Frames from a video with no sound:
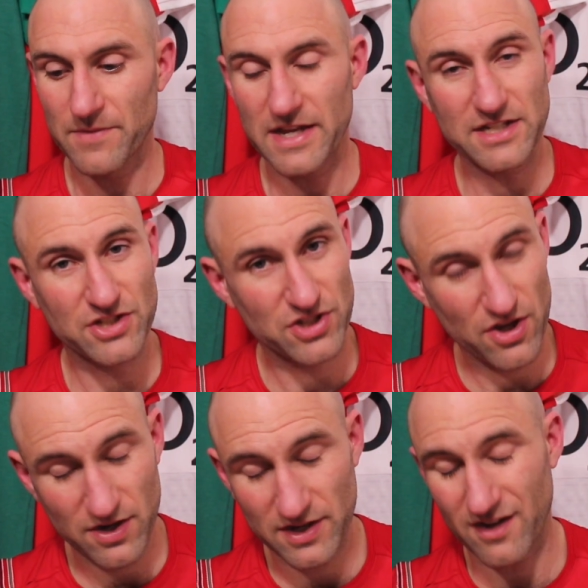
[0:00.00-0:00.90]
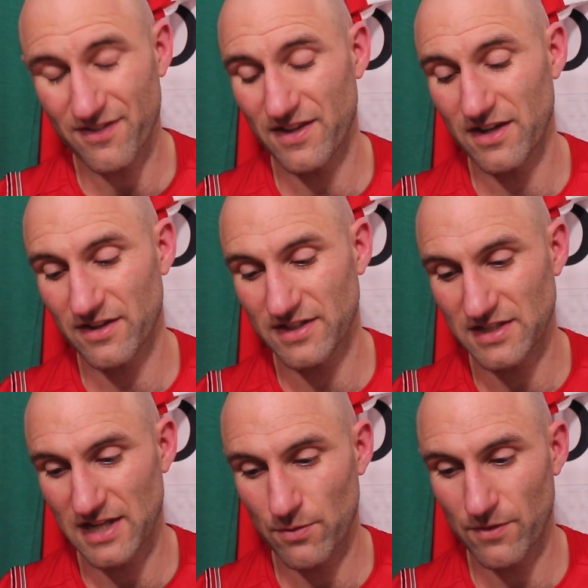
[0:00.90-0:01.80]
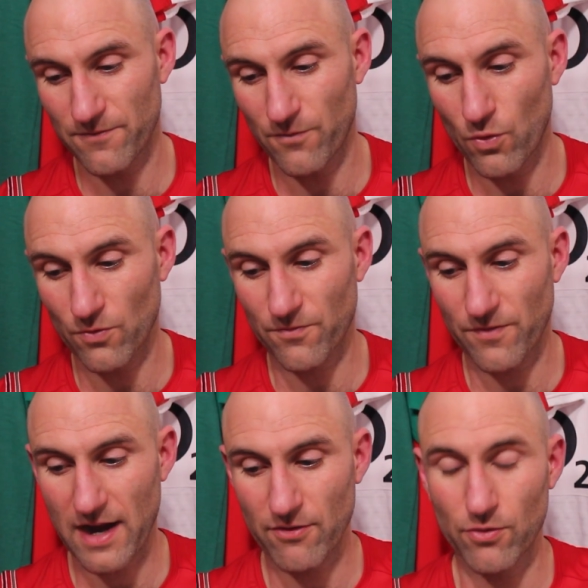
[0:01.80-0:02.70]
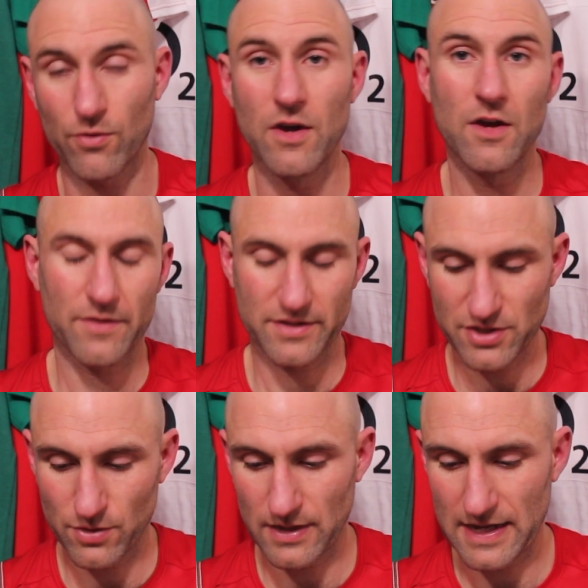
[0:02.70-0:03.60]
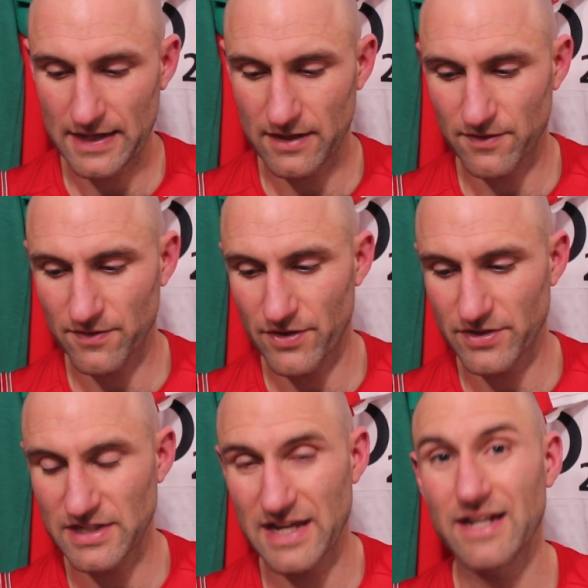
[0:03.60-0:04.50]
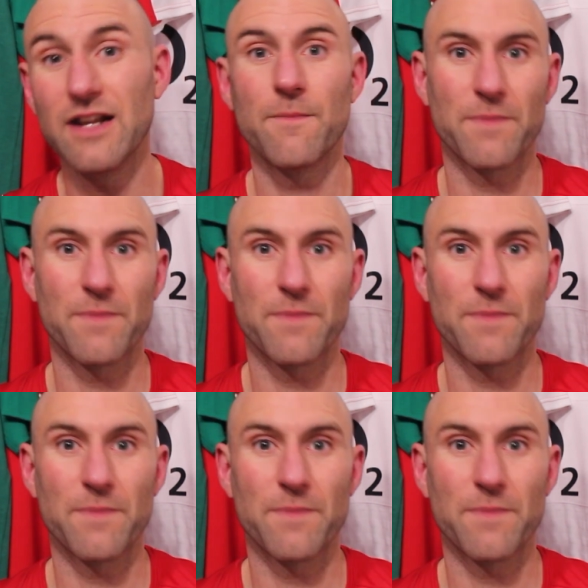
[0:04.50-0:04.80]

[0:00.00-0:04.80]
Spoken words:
He's certainly, I think, going to stick with Ford Farrell and Tuolangi at 13.